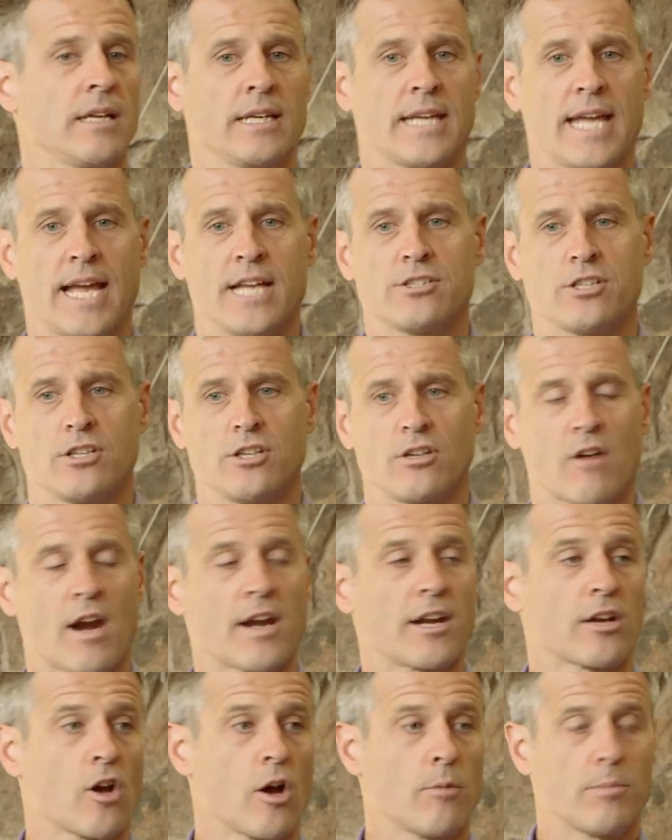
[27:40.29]
engage in
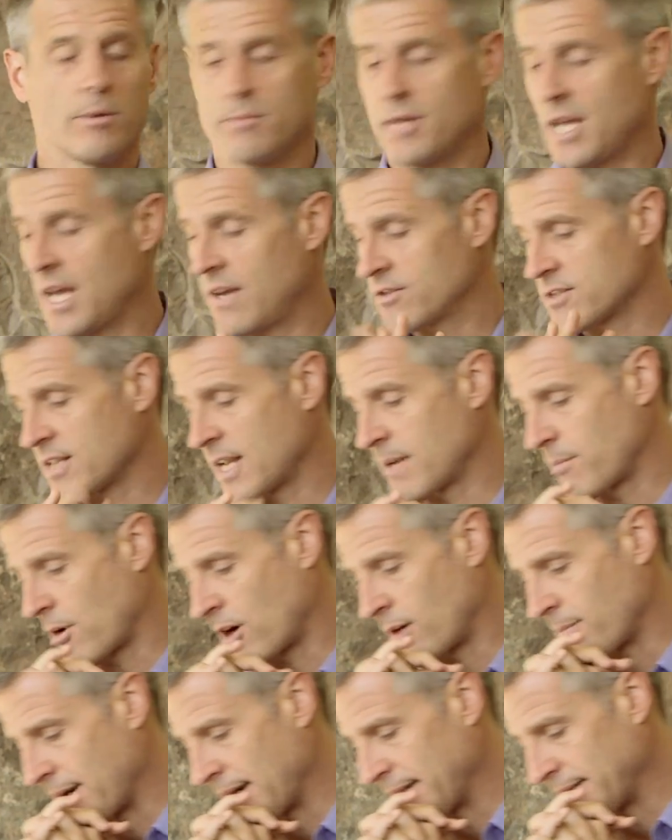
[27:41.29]
neurotic coping behaviors like
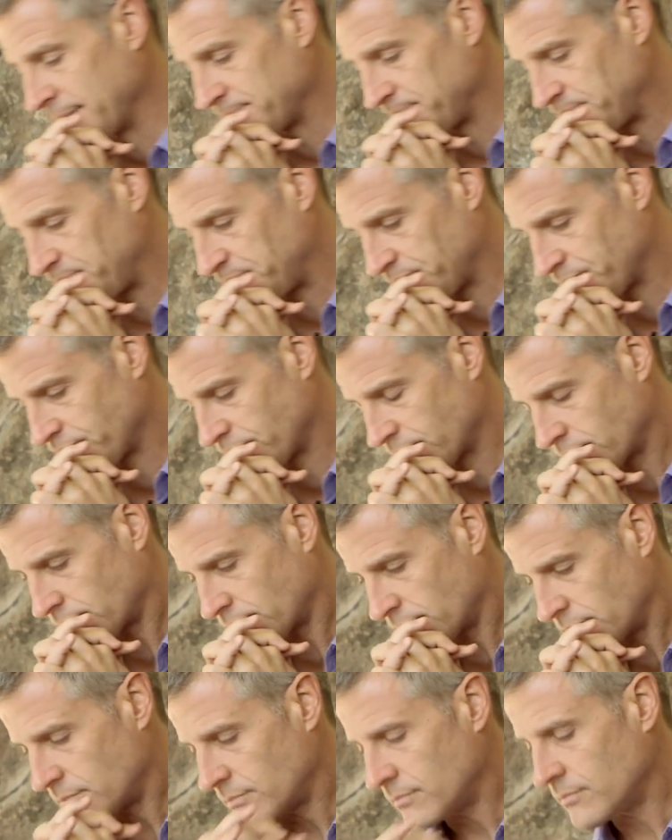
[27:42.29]
bar fighting.
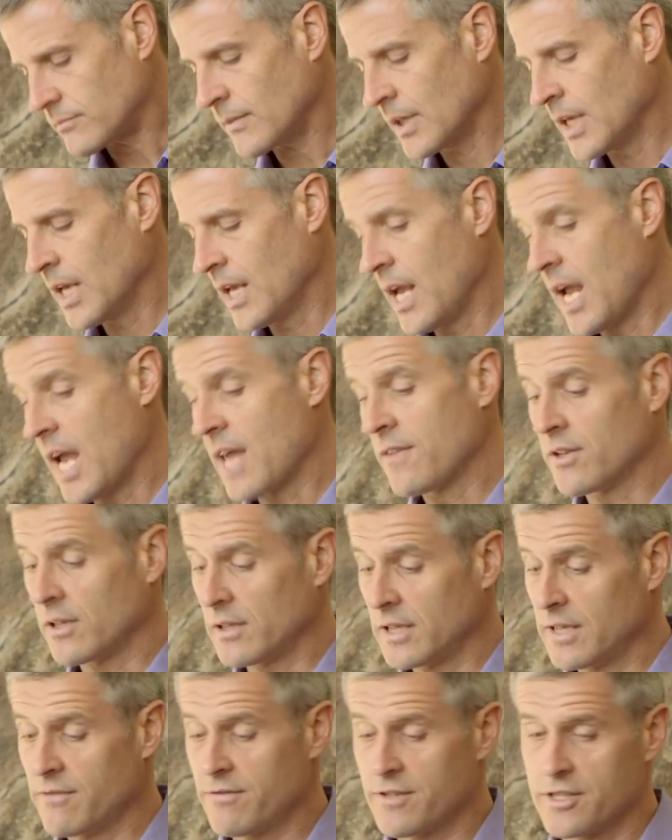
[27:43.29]
And
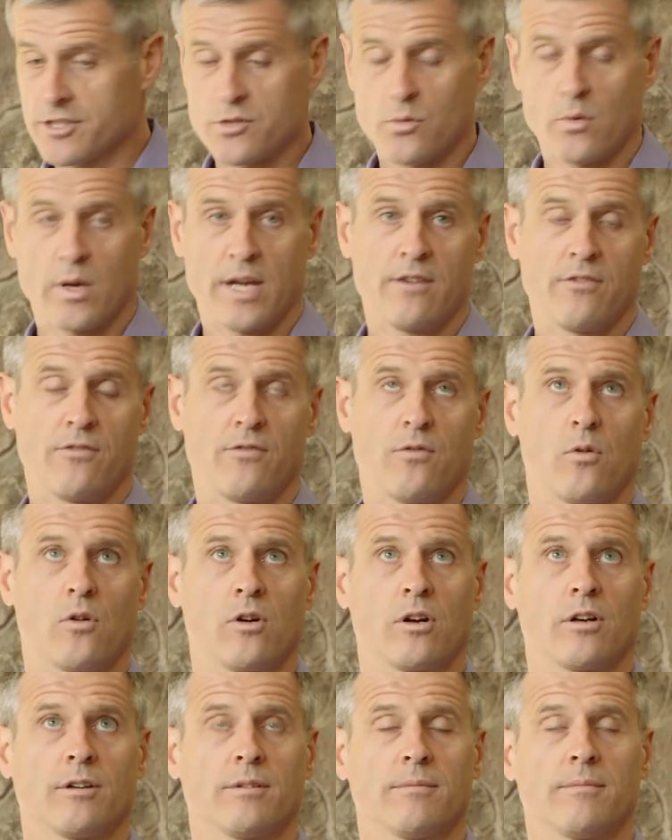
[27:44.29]
they'll live this way
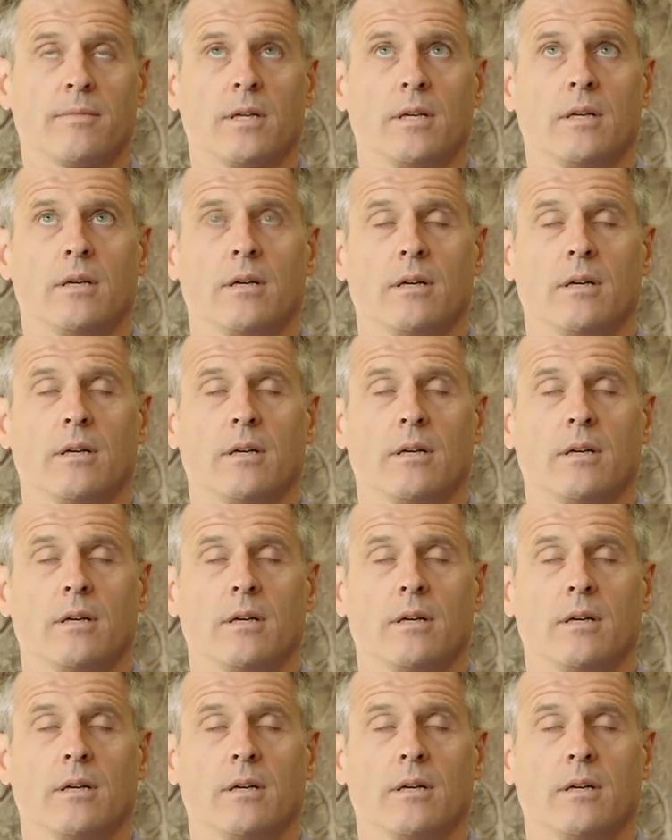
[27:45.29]
for